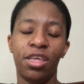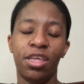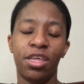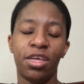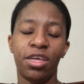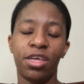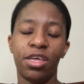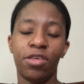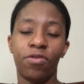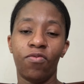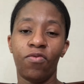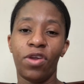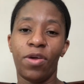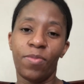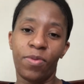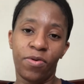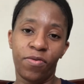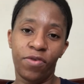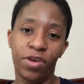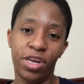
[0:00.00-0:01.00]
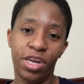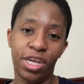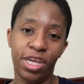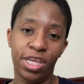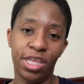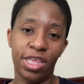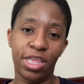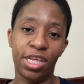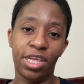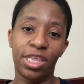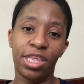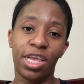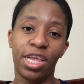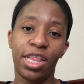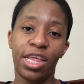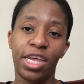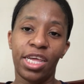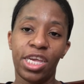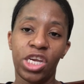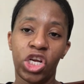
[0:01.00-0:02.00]
because what I've been reading is they say
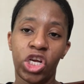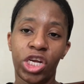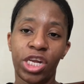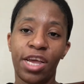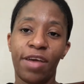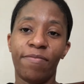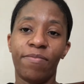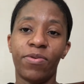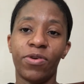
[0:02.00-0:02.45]
like he should have